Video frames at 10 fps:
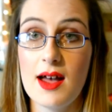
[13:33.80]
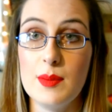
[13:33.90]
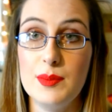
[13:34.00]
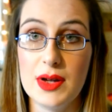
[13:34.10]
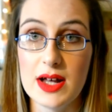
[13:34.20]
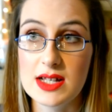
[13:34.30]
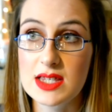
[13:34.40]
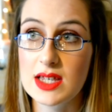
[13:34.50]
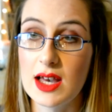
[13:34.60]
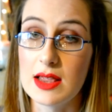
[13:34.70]

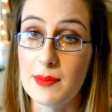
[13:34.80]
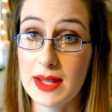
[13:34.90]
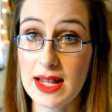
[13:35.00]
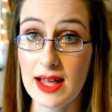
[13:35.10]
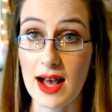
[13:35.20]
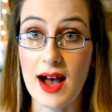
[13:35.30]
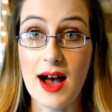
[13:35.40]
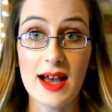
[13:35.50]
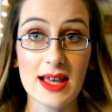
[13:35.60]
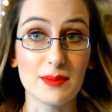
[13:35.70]
But at the minute,
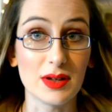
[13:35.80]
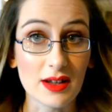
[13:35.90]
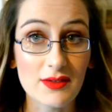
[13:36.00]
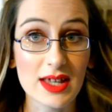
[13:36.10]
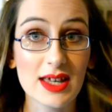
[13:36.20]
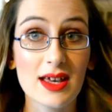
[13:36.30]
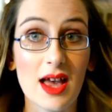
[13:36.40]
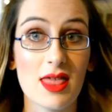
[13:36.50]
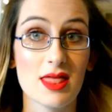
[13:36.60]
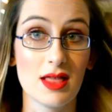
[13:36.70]
I am loving
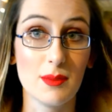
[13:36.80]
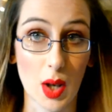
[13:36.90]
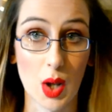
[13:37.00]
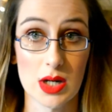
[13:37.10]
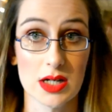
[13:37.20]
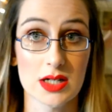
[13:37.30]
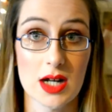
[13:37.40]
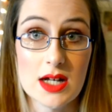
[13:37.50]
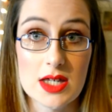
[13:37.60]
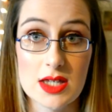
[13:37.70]
the blonde.
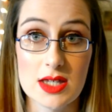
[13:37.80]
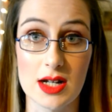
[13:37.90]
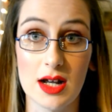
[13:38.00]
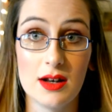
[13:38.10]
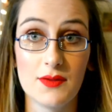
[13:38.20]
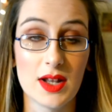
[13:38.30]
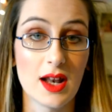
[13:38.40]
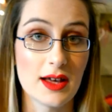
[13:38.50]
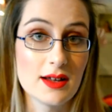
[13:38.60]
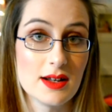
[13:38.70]
I love the
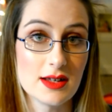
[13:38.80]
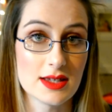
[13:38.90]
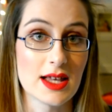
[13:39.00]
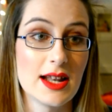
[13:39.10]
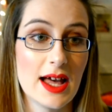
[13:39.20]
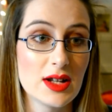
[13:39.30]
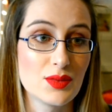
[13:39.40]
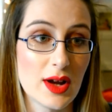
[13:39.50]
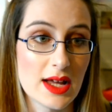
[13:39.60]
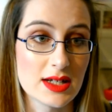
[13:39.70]
light colours. And I had
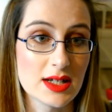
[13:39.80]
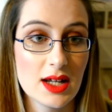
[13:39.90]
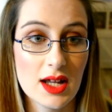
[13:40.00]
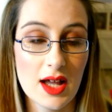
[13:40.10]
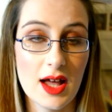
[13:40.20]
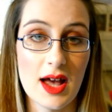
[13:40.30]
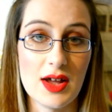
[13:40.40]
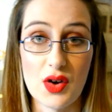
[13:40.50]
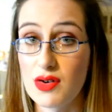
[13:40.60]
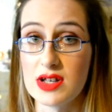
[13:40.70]
red and
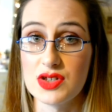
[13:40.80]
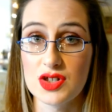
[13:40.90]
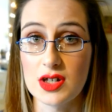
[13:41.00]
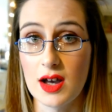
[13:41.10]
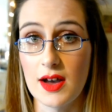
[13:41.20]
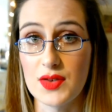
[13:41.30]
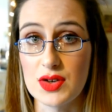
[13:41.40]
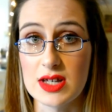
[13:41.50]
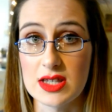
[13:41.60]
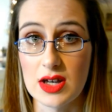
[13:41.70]
orange a few
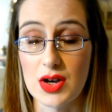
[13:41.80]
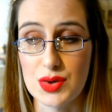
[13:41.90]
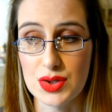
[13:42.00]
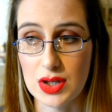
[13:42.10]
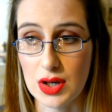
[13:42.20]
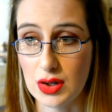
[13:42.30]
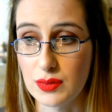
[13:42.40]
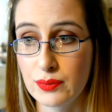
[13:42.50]
years ago, so